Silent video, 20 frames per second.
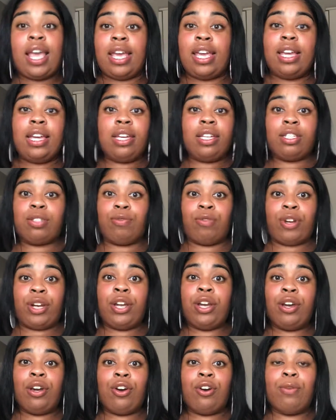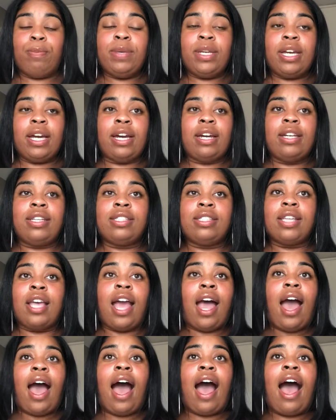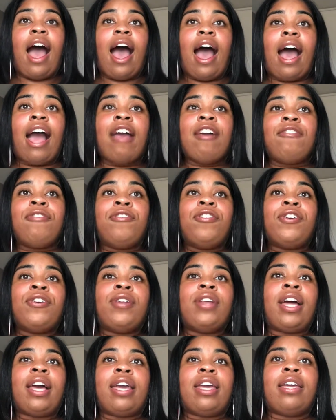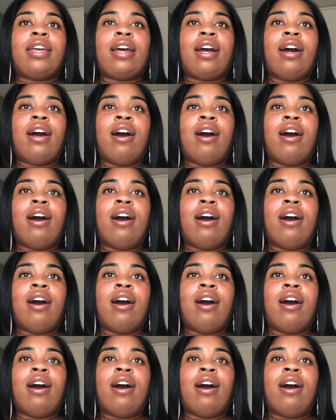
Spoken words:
it is real, because I feel like